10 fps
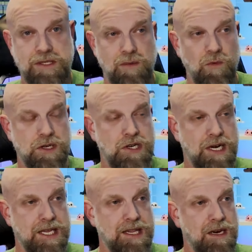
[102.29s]
are more
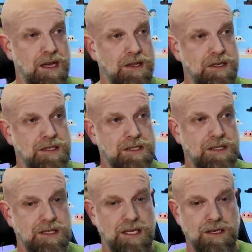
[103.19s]
tricky than others
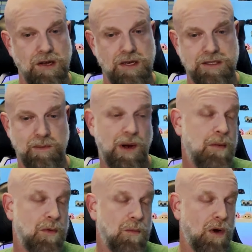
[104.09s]
and cause the
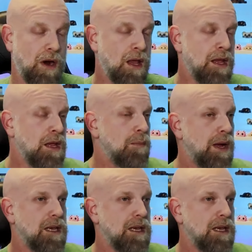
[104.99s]
problem more. But